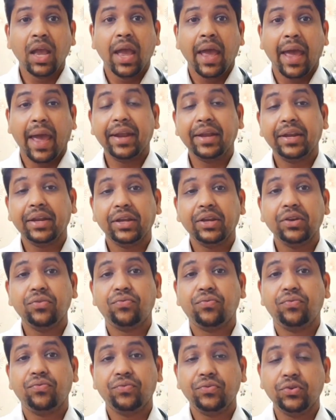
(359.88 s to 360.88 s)
and
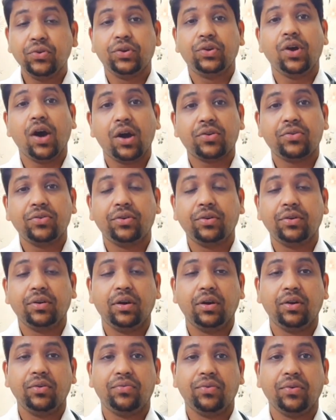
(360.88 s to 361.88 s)
if your doctor
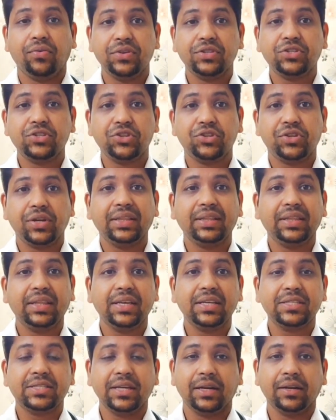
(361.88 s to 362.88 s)
or if a physician
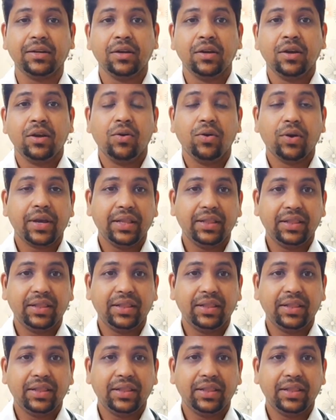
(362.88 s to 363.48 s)
thinks that, okay,